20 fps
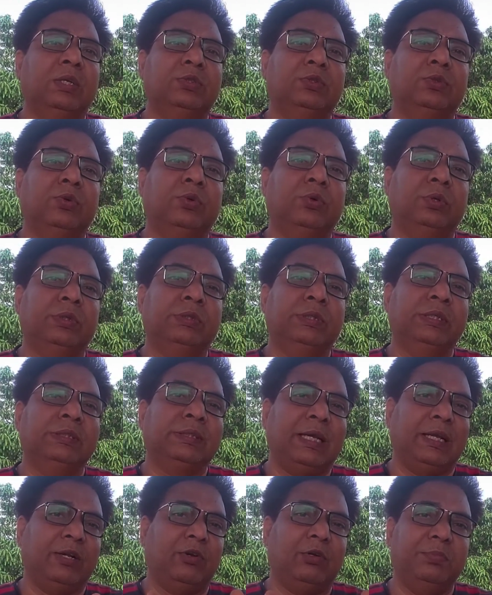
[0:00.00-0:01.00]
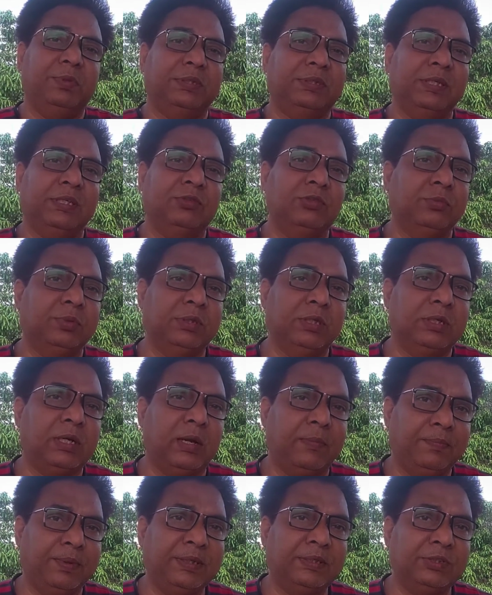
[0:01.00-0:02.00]
So this cannot be said to be the
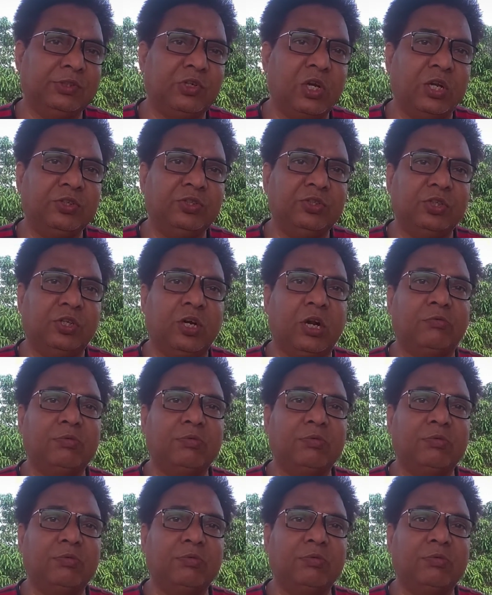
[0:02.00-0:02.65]
complete structure.